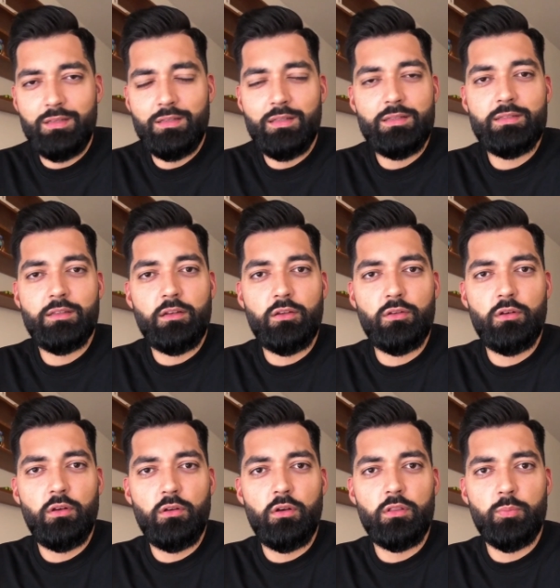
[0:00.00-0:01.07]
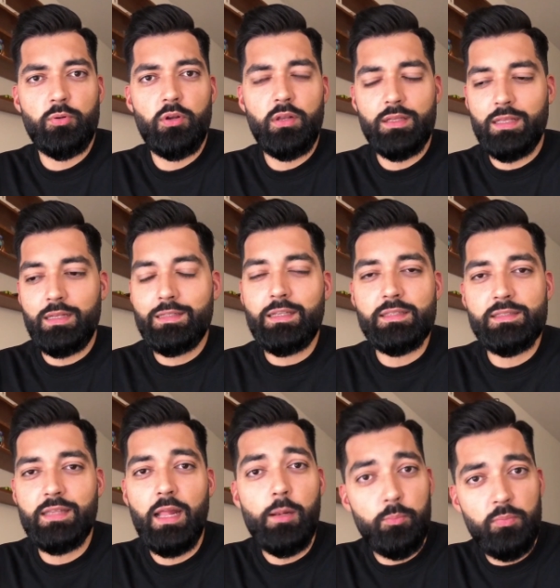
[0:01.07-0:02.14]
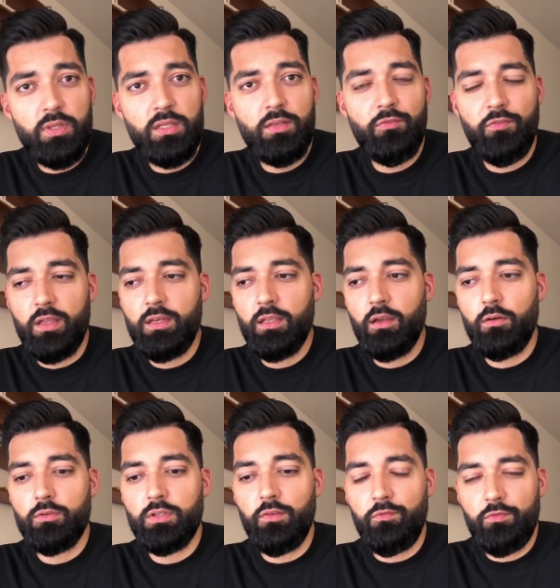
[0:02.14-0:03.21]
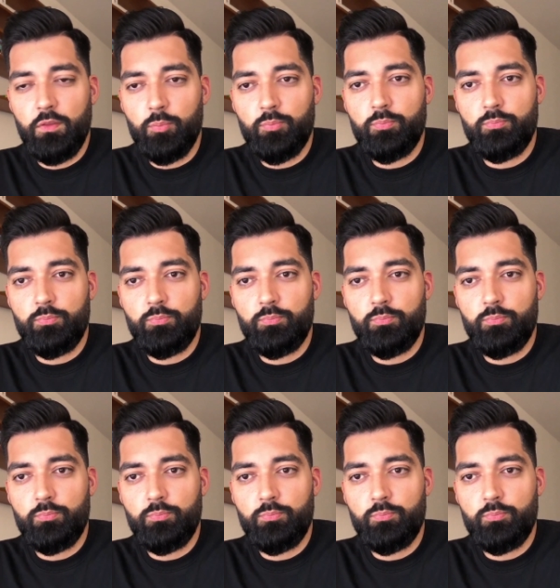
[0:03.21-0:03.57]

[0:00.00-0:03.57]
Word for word: it's not a good look on the product and it doesn't help me finding out if the